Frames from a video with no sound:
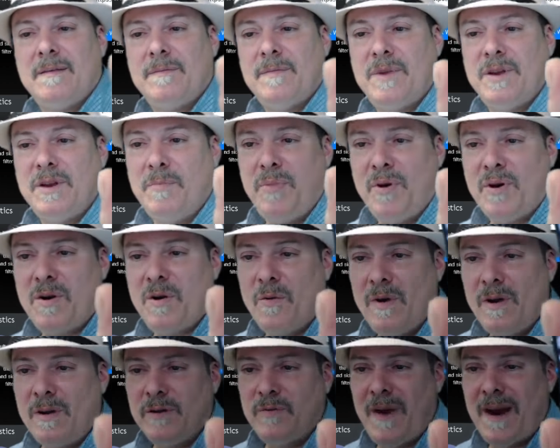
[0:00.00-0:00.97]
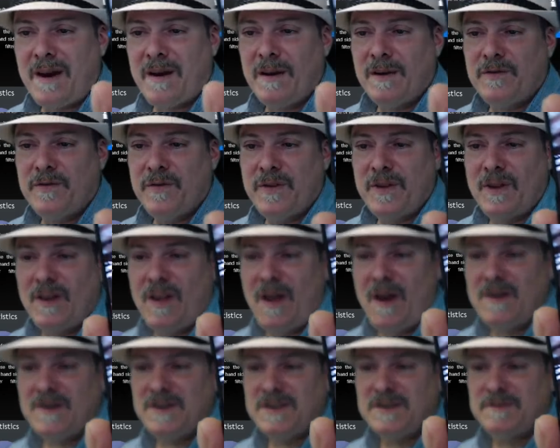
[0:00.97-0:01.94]
I'm in the Book of World Records for the
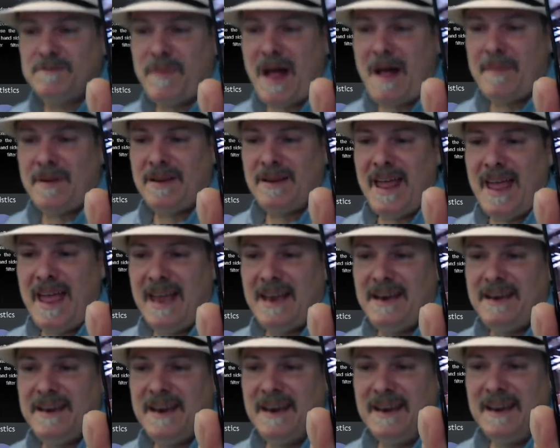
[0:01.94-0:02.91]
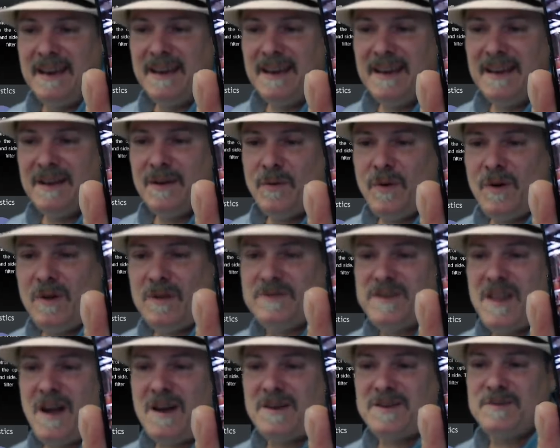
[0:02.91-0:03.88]
largest bobblehead.
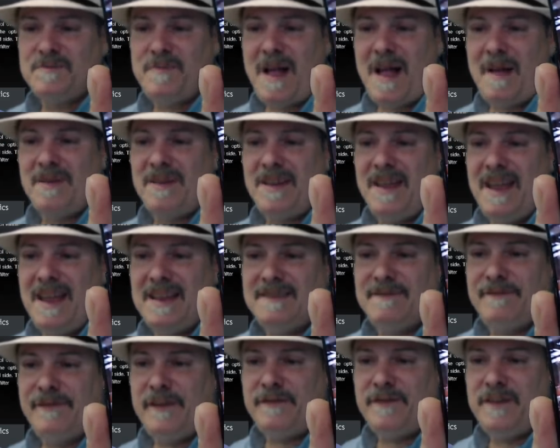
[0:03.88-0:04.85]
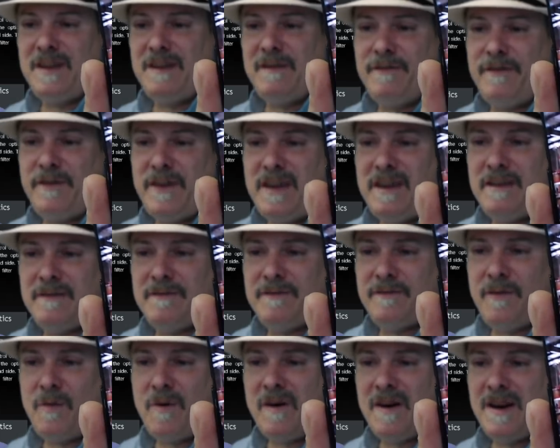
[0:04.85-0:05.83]
World's largest bobblehead. 15 feet,
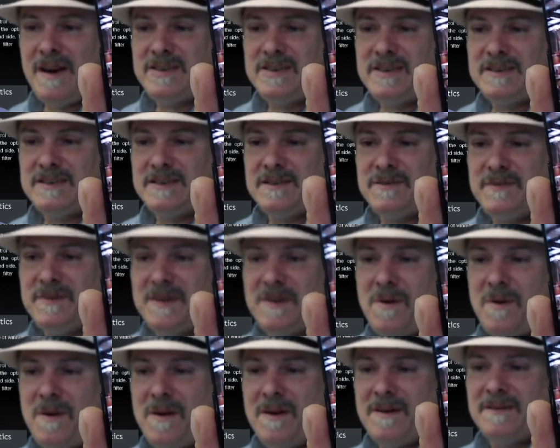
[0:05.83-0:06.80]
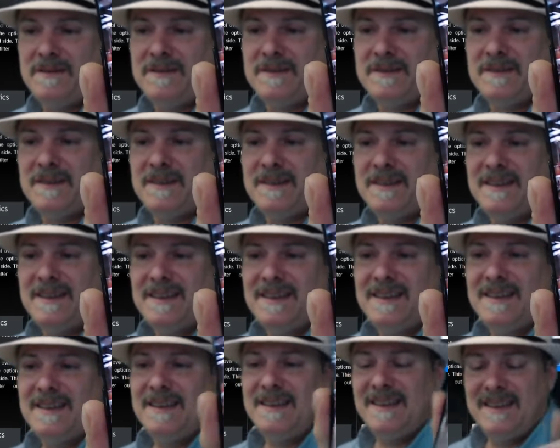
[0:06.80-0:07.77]
4 inches, and 3 quarters.
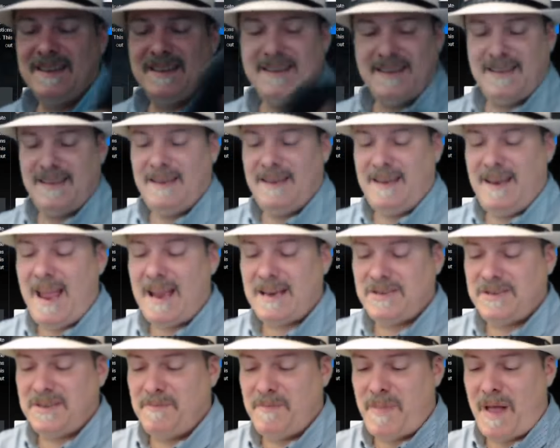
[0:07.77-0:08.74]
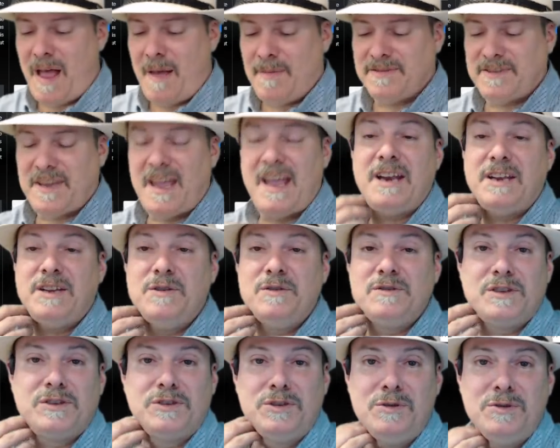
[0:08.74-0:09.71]
And it actually bobbles. I had to
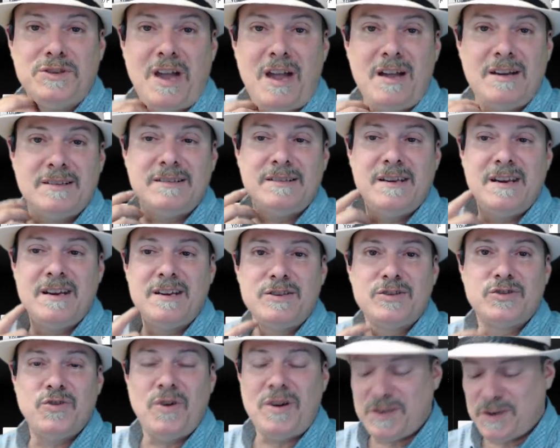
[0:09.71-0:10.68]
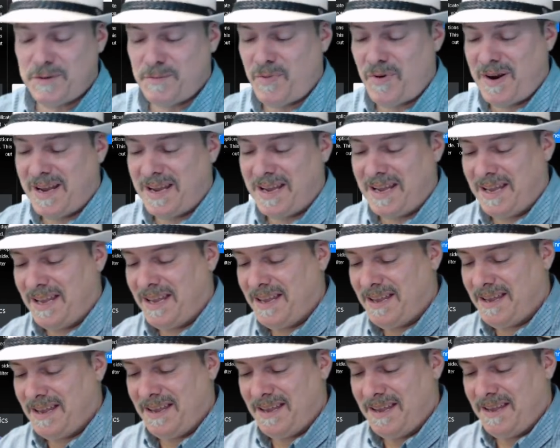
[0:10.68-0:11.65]
use a 2-ton truck spring
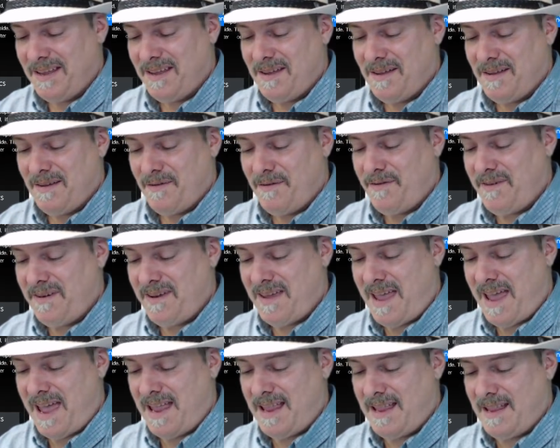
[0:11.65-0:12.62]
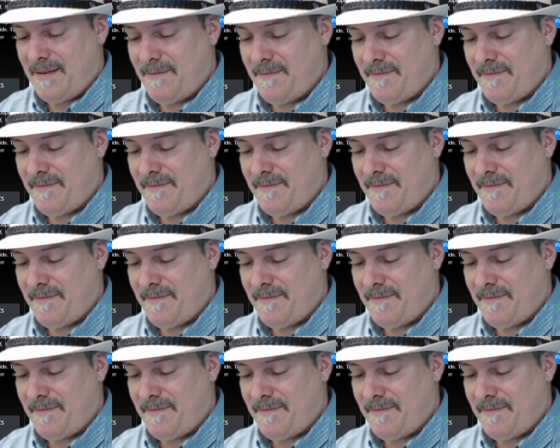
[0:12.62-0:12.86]
for that.